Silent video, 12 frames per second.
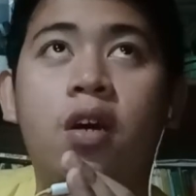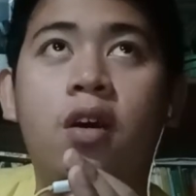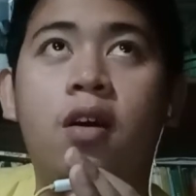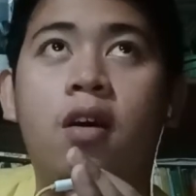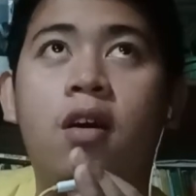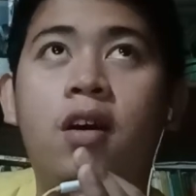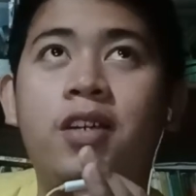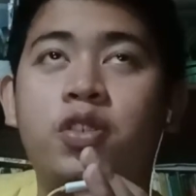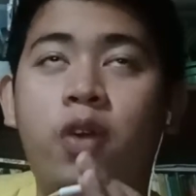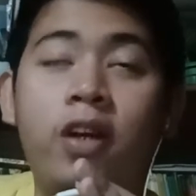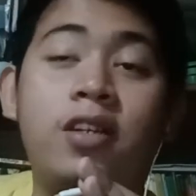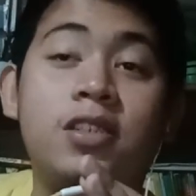Assess it
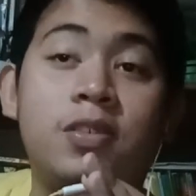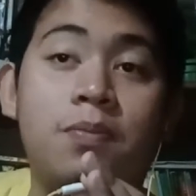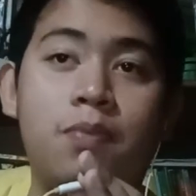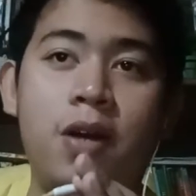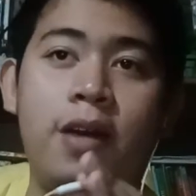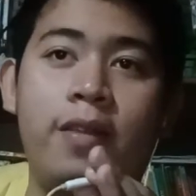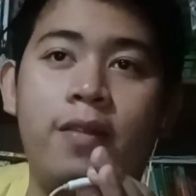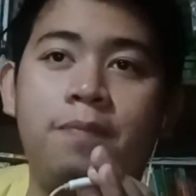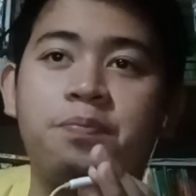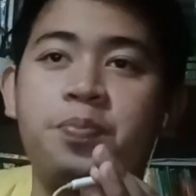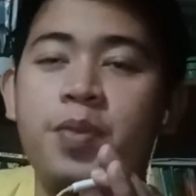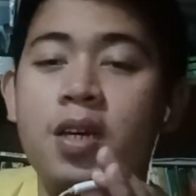for electrolyte
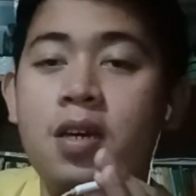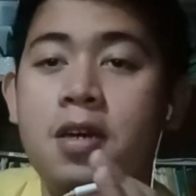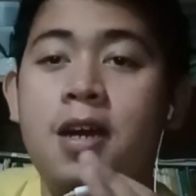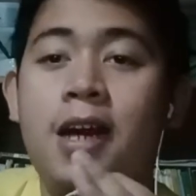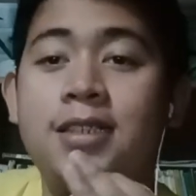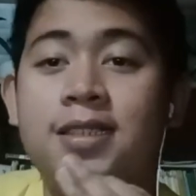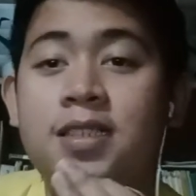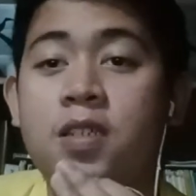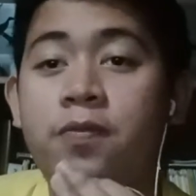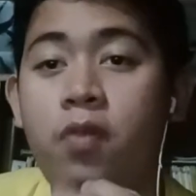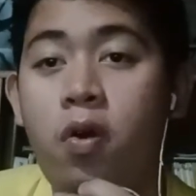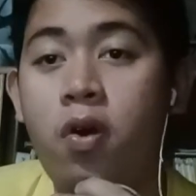
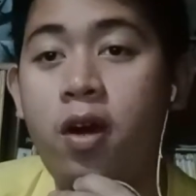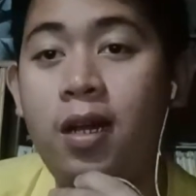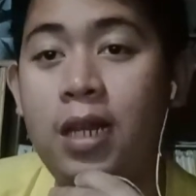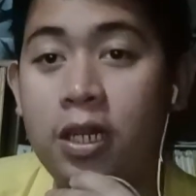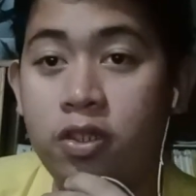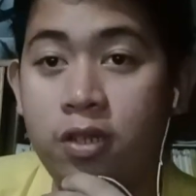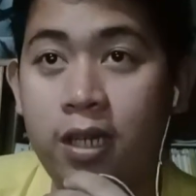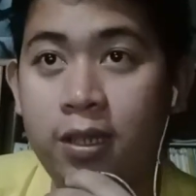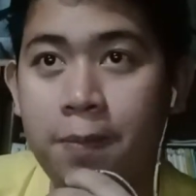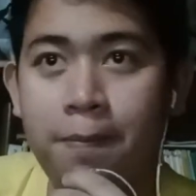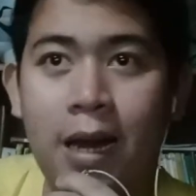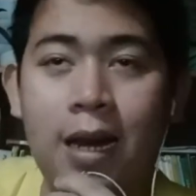imbalances, and
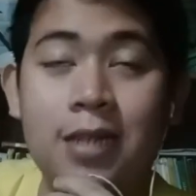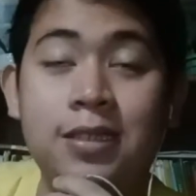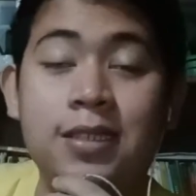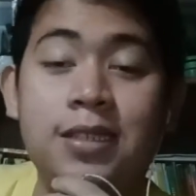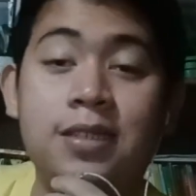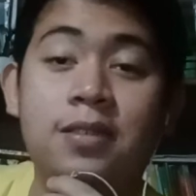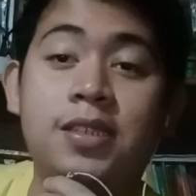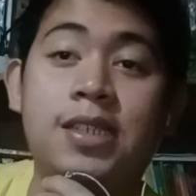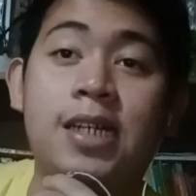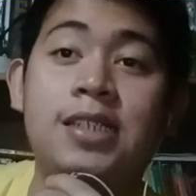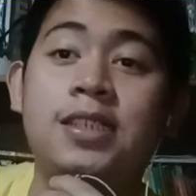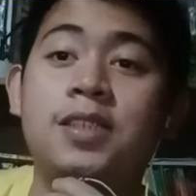then teach
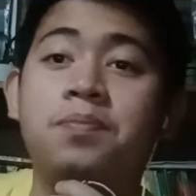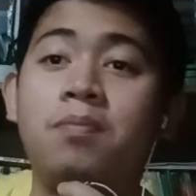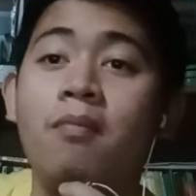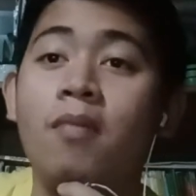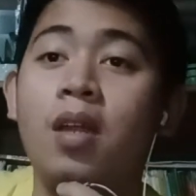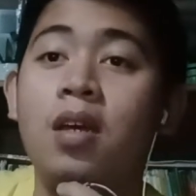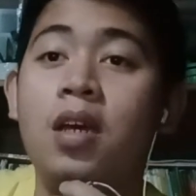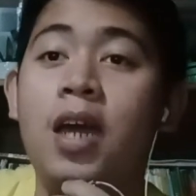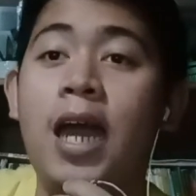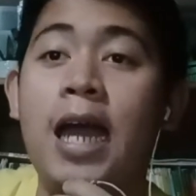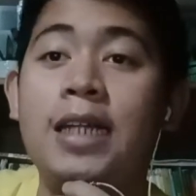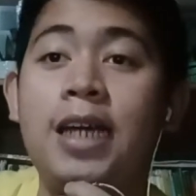uh,
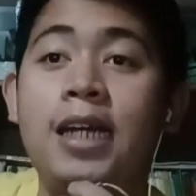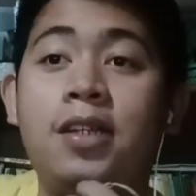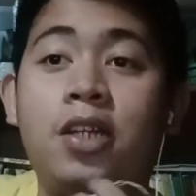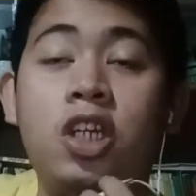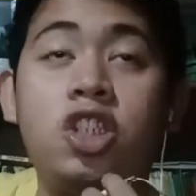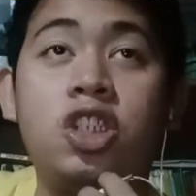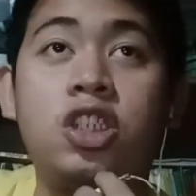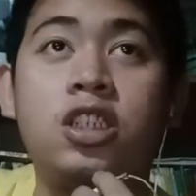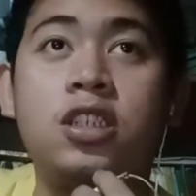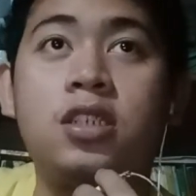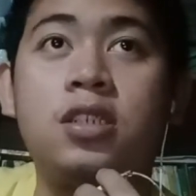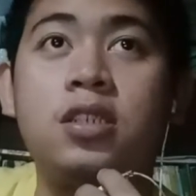the client
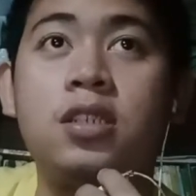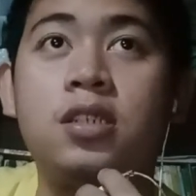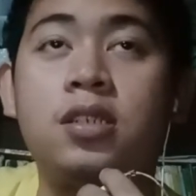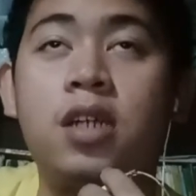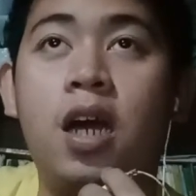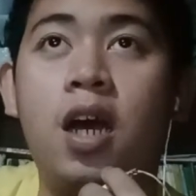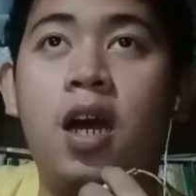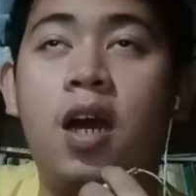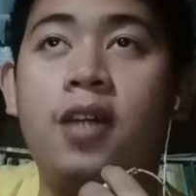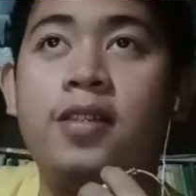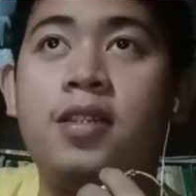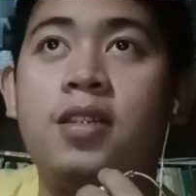and the family
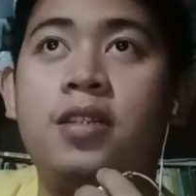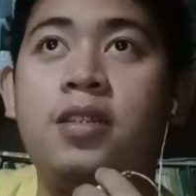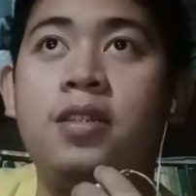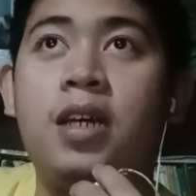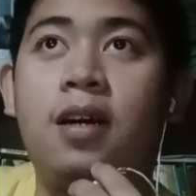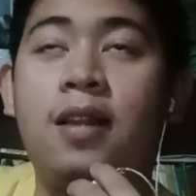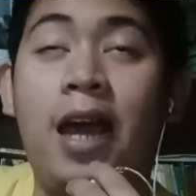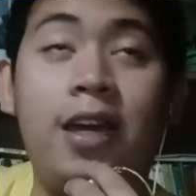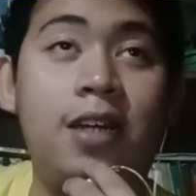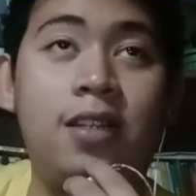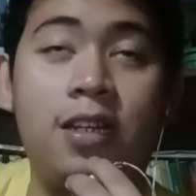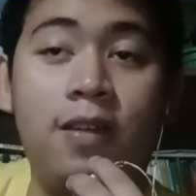to report
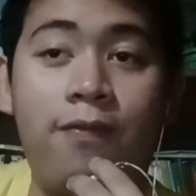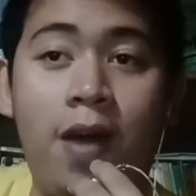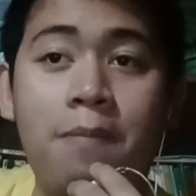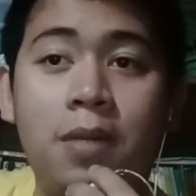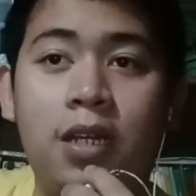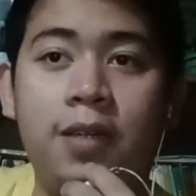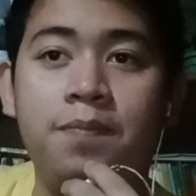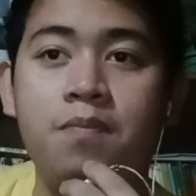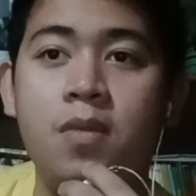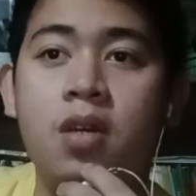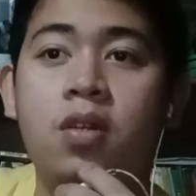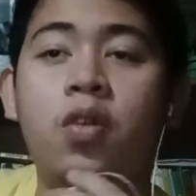excessive fluid
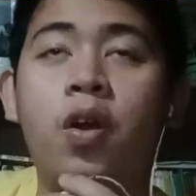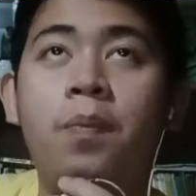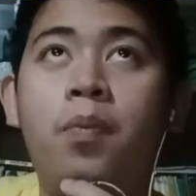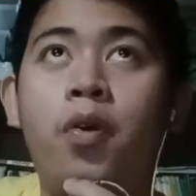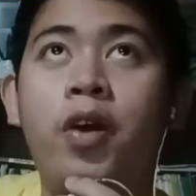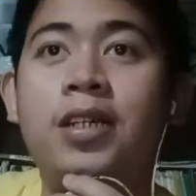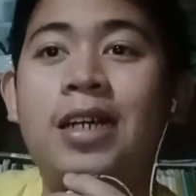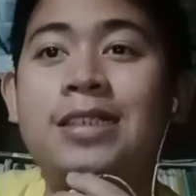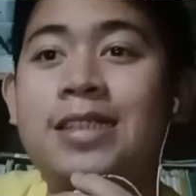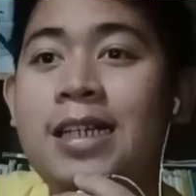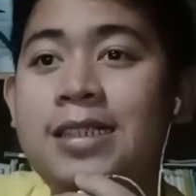loss or gain,